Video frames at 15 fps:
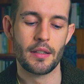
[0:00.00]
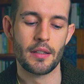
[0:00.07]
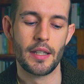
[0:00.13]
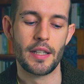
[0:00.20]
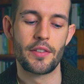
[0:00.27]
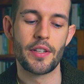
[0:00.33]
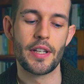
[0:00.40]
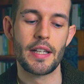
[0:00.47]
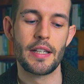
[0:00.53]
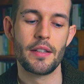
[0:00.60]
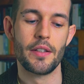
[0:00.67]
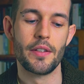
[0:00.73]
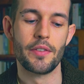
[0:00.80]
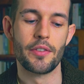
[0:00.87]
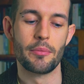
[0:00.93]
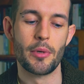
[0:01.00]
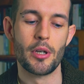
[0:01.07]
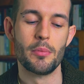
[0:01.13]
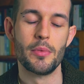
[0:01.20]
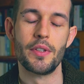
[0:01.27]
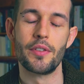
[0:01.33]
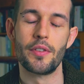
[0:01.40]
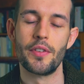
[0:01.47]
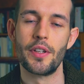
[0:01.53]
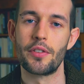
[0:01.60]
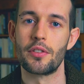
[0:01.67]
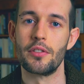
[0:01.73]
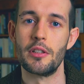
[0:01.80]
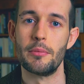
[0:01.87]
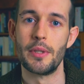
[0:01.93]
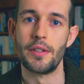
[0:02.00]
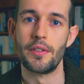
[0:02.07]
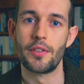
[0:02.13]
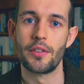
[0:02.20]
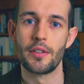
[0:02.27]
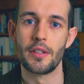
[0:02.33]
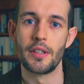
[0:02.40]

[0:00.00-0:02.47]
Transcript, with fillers: Let's say there's a moment of disagreement